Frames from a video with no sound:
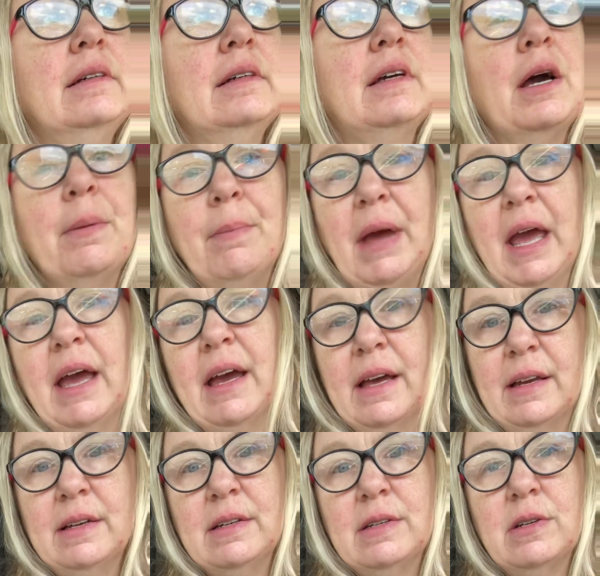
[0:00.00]

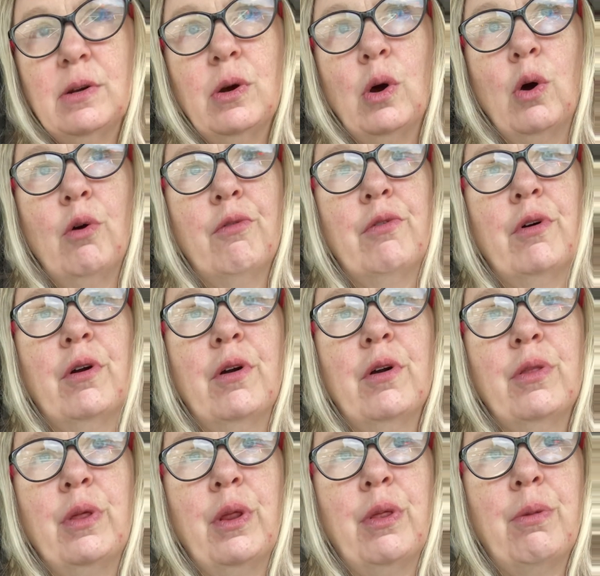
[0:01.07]
command over
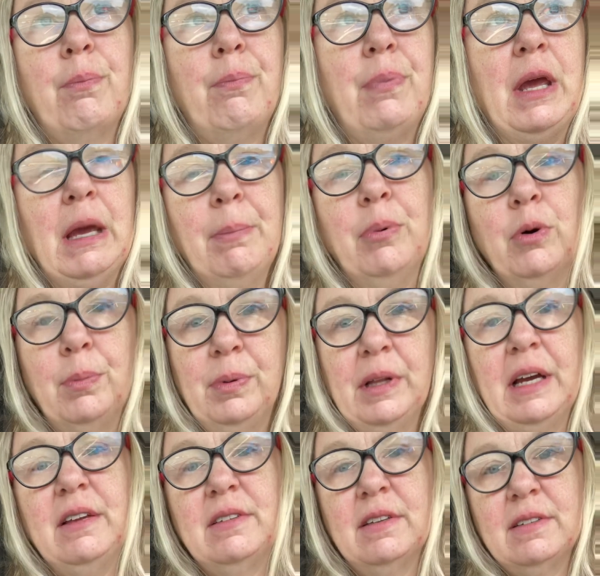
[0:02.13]
the people,
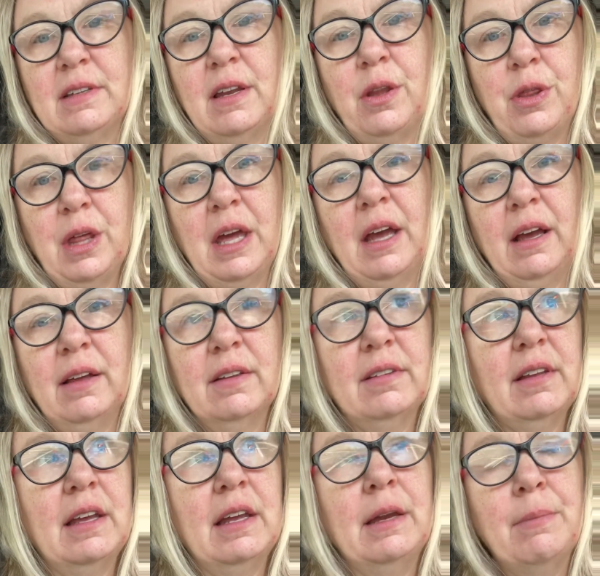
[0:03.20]
places, and
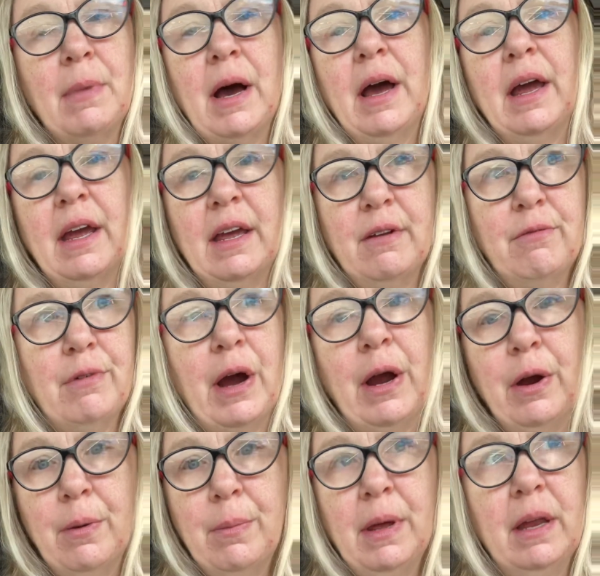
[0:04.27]
things in my
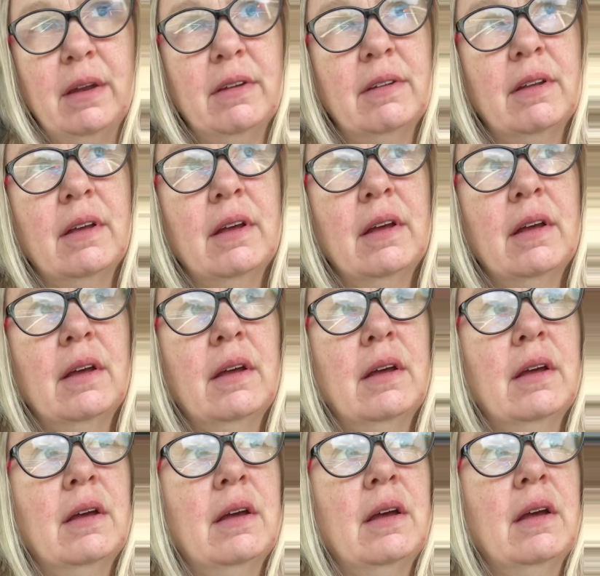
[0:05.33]
environment.
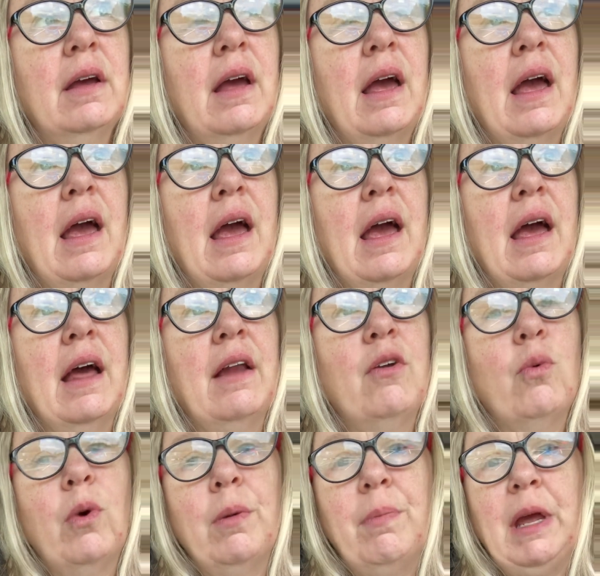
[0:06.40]

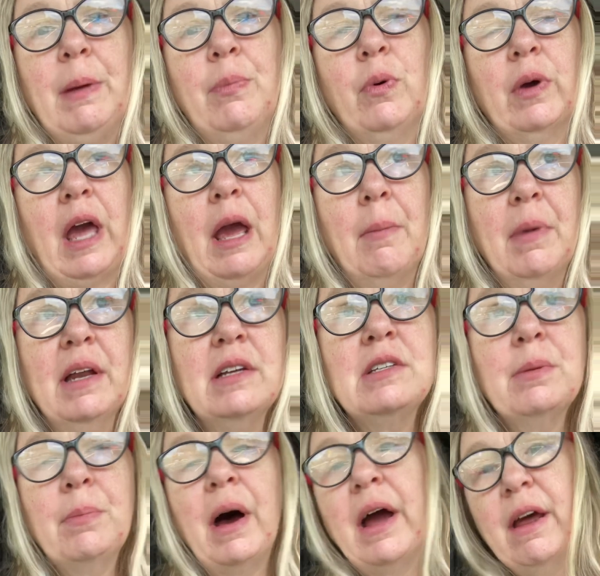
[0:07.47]
And when people came
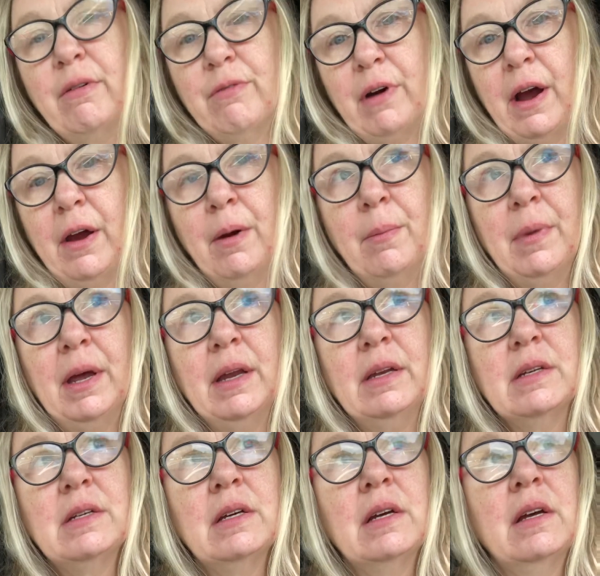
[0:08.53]
into my
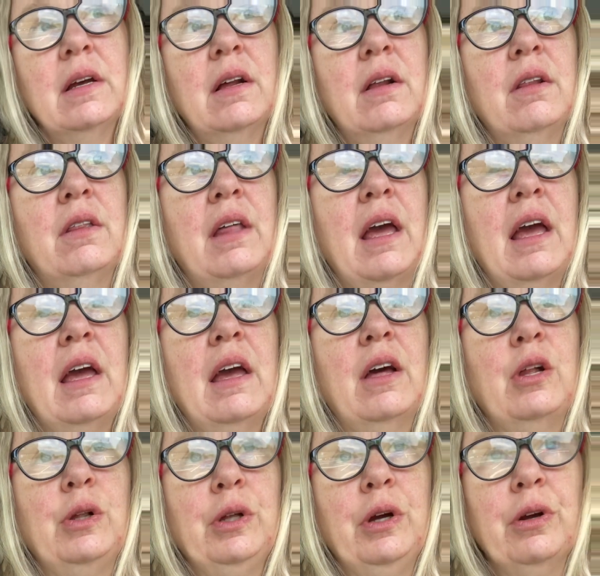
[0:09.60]
environment, they
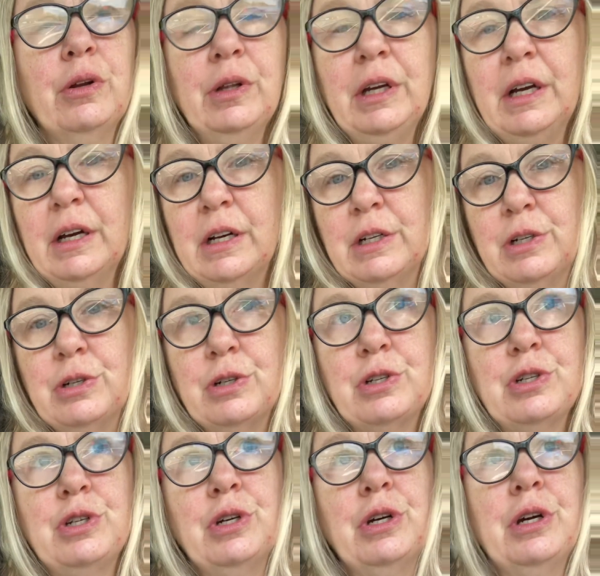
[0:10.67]
clearly
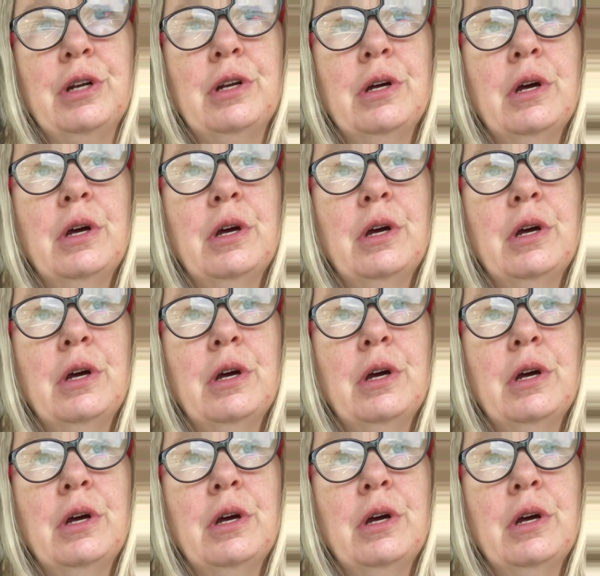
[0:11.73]
understood